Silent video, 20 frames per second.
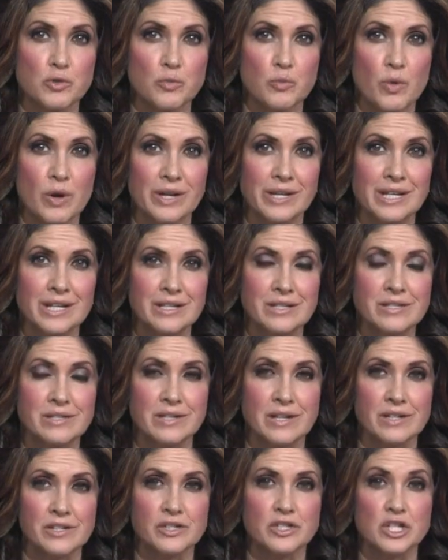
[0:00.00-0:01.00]
one East
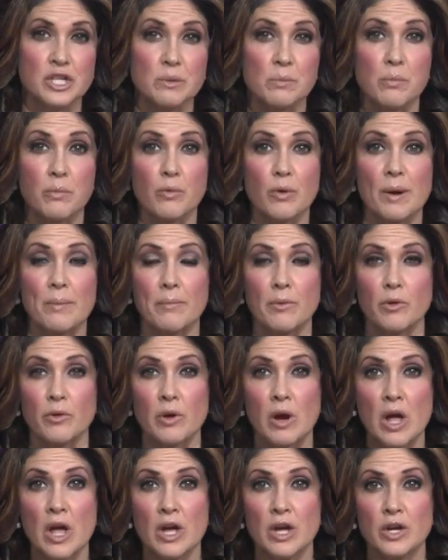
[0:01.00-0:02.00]
Tennessee prepper